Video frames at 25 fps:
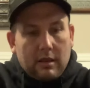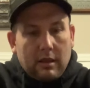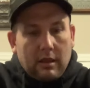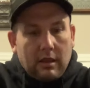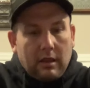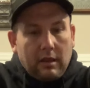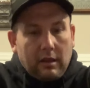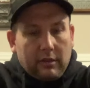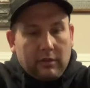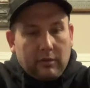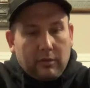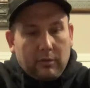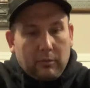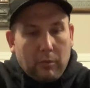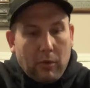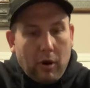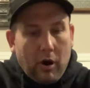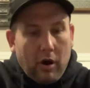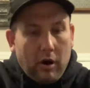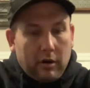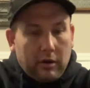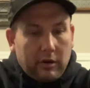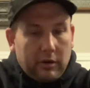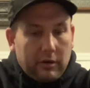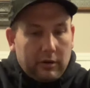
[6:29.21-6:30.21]
Got some
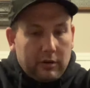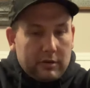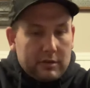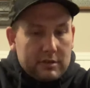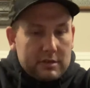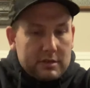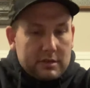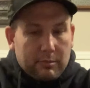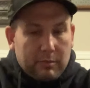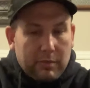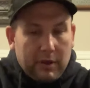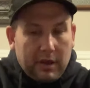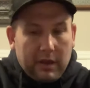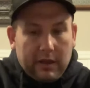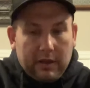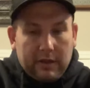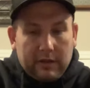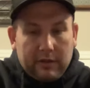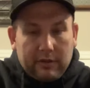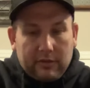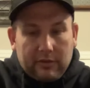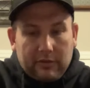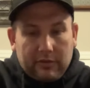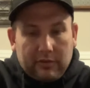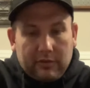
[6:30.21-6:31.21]
markers, some
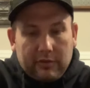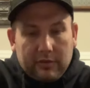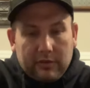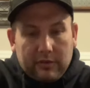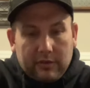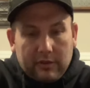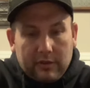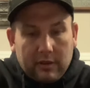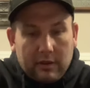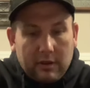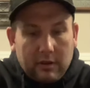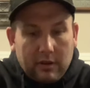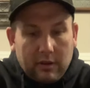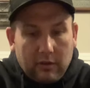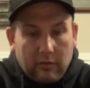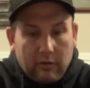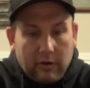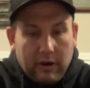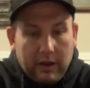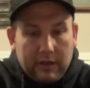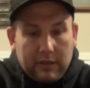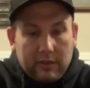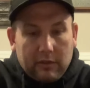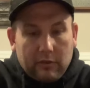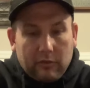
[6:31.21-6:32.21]
pens, a
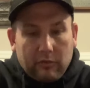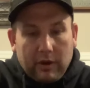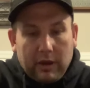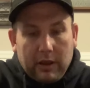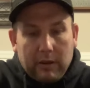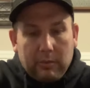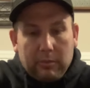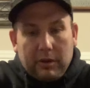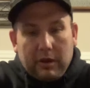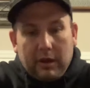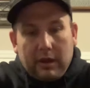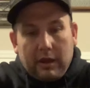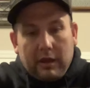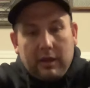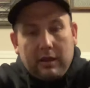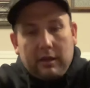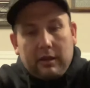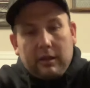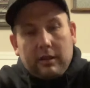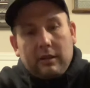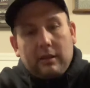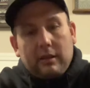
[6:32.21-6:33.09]
in the rain pad.